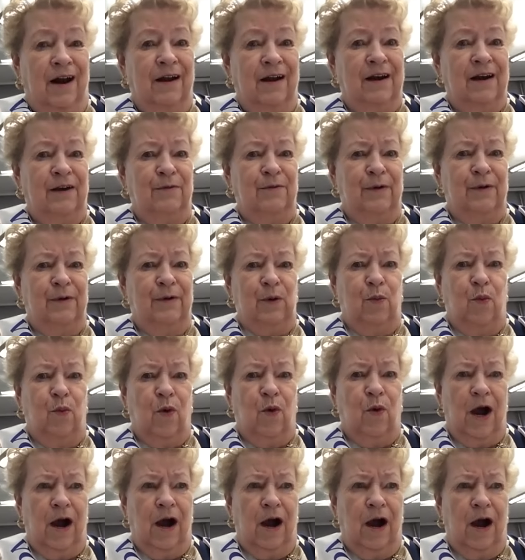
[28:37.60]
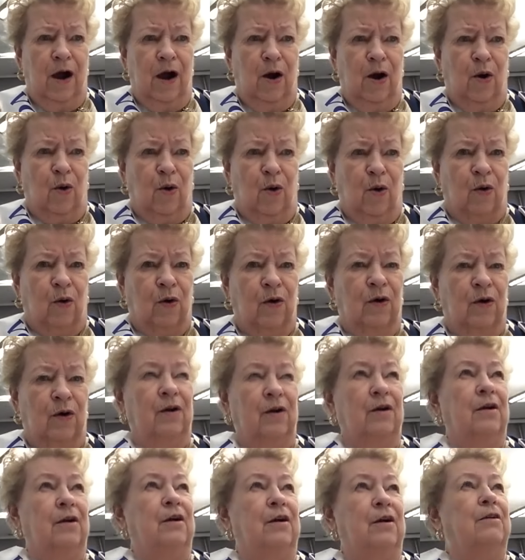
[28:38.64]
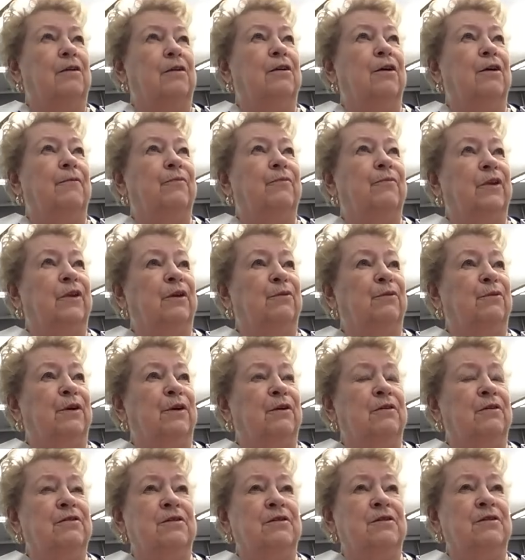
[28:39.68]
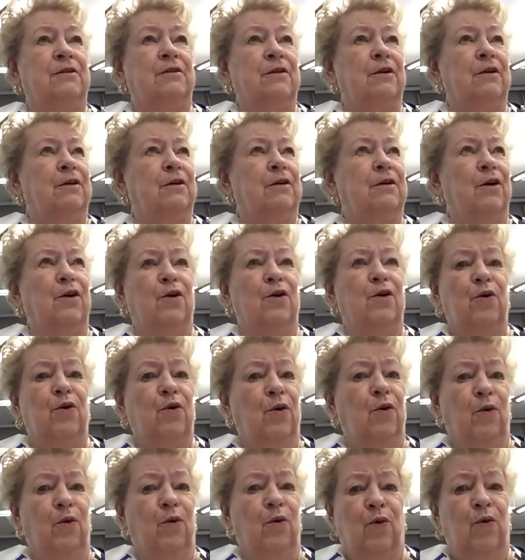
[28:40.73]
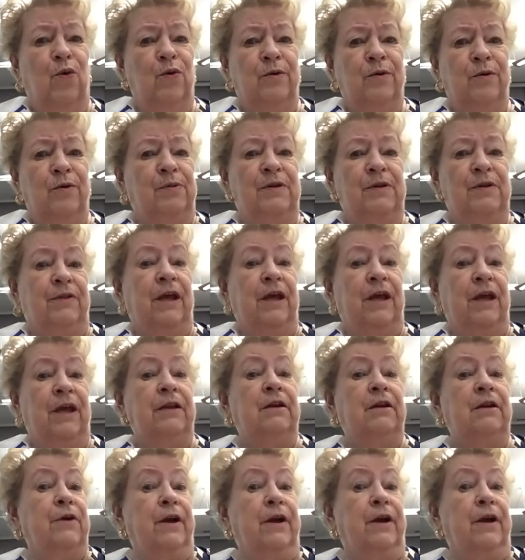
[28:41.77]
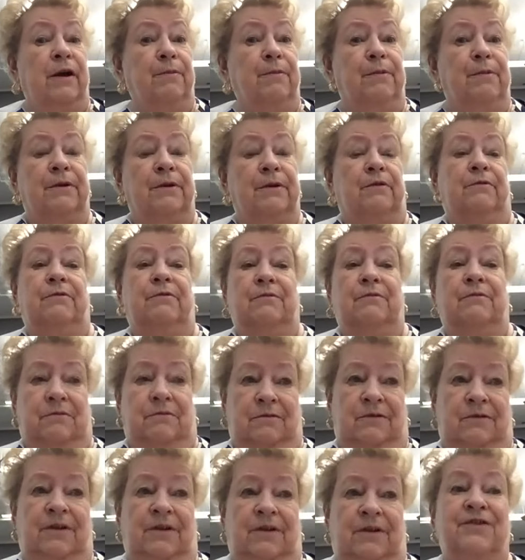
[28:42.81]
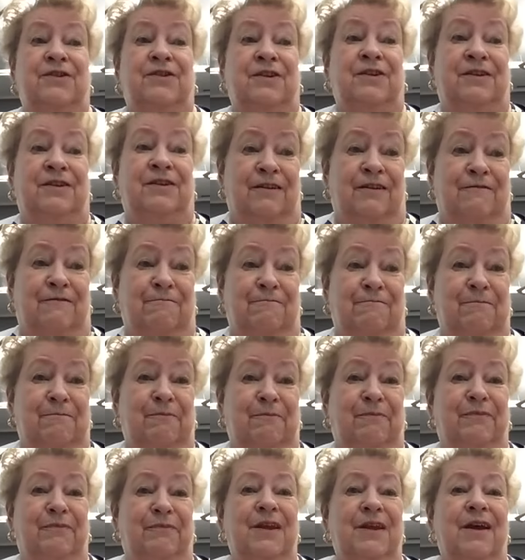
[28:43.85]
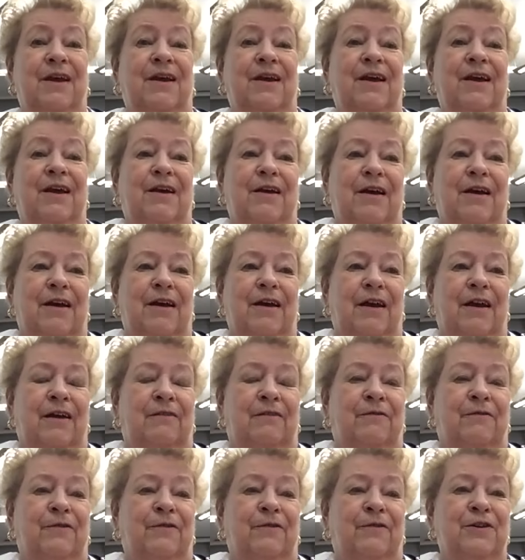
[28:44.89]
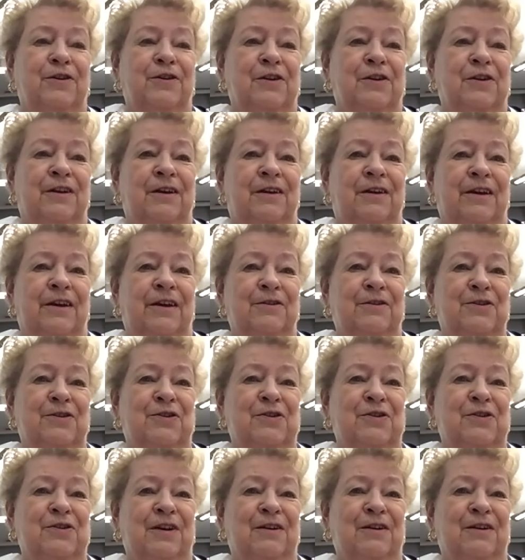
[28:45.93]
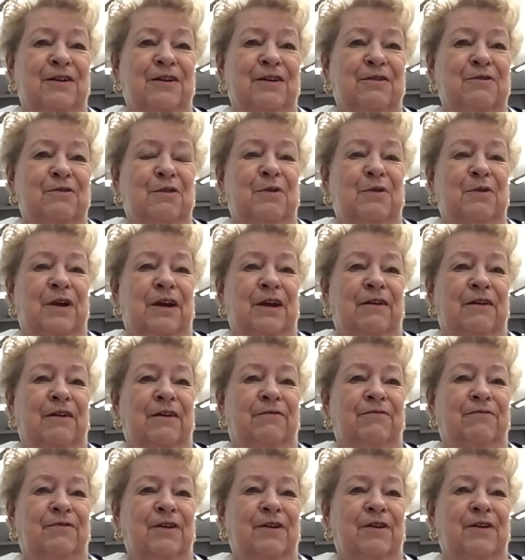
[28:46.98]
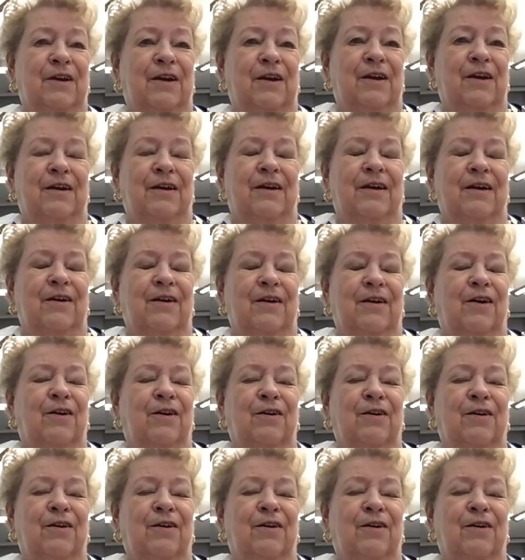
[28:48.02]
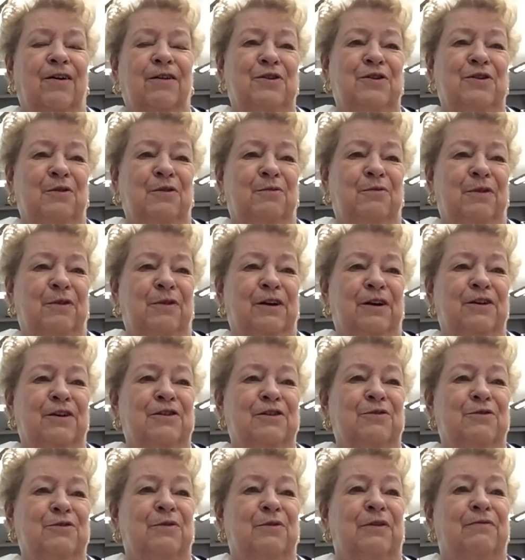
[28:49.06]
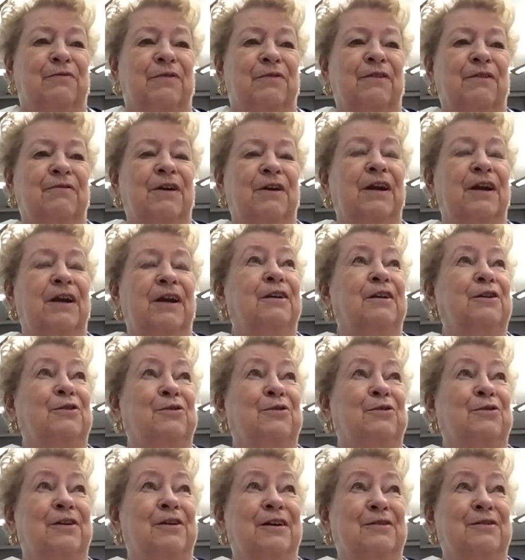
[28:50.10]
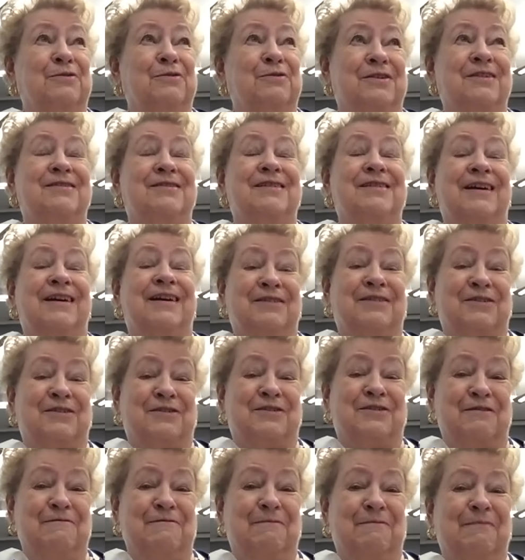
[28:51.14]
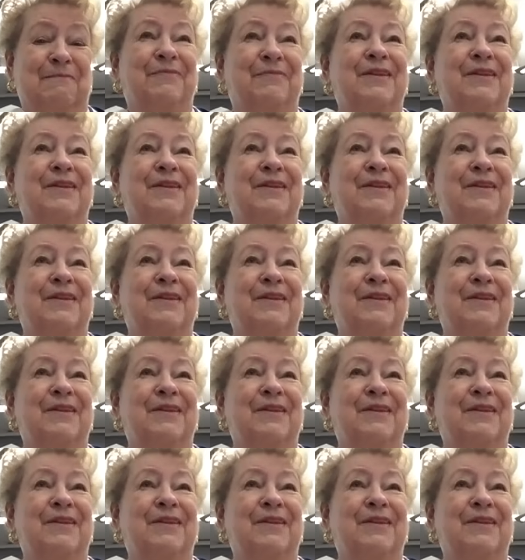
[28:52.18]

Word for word: And I went, wow. Yeah. And we all said, who would believe that never happened? Yes, it did. And fortunately, in Harrison County, we have all original records. We've never had a courthouse disaster.